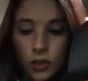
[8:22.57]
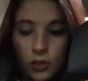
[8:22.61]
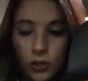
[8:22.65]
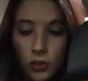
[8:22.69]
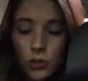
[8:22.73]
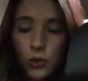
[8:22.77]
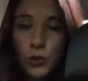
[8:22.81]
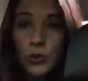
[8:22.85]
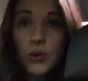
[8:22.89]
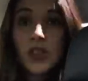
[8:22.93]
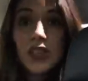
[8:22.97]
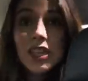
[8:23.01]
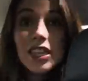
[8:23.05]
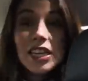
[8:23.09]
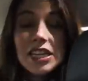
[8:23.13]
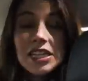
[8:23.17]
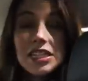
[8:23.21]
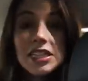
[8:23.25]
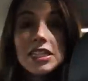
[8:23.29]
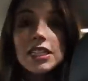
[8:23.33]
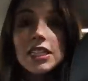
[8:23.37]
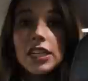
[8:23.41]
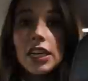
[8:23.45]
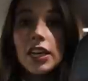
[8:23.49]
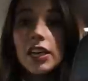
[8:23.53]
So
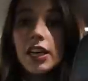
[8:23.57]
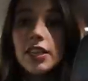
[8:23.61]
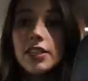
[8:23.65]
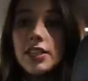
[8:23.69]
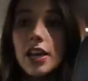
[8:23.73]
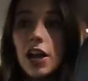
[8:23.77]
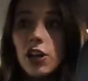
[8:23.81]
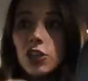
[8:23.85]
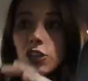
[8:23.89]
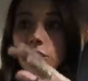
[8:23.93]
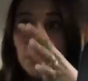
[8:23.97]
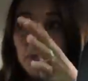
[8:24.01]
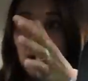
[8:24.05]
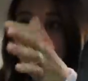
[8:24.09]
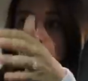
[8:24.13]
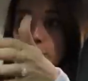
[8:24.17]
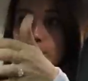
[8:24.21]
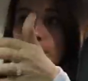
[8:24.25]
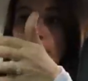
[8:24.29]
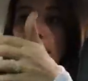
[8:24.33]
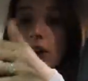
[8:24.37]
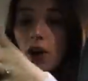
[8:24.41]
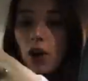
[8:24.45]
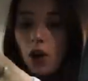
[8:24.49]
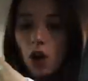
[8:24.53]
this seat is actually
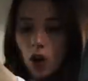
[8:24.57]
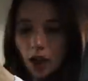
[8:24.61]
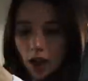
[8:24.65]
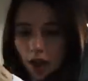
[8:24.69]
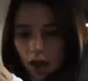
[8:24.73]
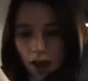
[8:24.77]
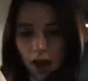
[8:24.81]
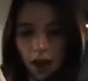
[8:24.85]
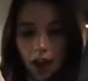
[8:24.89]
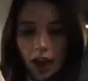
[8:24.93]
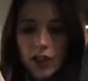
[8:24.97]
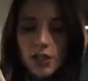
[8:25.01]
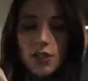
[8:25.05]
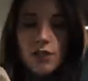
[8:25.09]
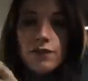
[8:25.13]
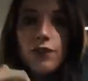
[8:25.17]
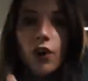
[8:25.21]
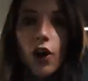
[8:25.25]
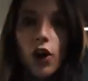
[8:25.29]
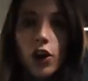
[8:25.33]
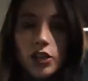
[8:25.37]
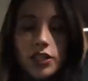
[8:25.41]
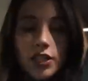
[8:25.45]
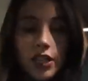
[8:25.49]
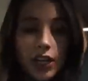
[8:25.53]
pushed back as
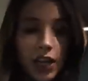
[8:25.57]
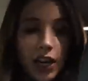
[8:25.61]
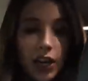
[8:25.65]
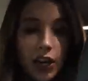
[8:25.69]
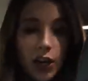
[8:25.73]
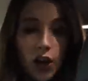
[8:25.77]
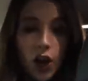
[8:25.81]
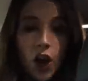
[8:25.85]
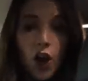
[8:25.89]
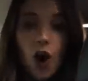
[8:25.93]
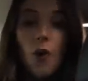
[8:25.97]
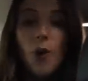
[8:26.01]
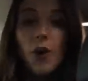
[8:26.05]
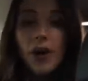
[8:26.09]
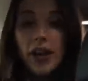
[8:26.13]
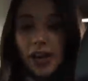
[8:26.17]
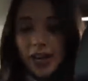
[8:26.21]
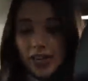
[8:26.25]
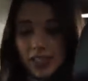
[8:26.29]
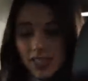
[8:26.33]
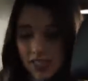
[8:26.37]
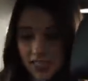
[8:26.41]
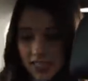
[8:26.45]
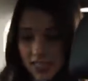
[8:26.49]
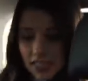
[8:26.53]
far as it can go, and
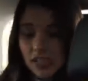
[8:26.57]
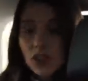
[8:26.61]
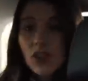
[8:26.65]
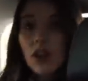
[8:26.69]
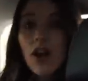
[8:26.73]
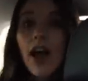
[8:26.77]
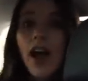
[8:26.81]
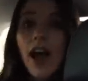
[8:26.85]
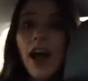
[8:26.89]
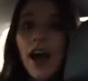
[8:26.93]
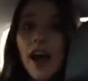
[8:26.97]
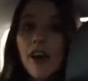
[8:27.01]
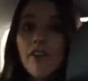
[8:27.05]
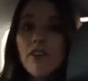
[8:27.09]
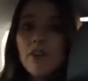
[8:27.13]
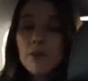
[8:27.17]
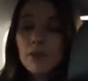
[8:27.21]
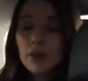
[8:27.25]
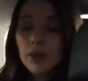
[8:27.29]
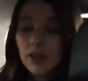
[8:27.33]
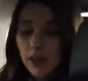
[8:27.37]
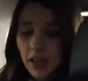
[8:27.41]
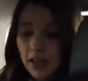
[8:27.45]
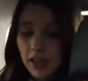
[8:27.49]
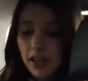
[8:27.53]
I still have
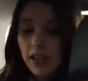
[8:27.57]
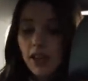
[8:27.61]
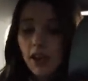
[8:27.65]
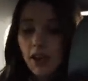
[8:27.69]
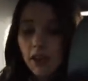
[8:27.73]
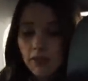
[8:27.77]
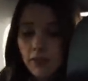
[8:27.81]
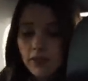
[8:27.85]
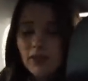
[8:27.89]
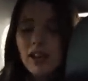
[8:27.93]
legroom.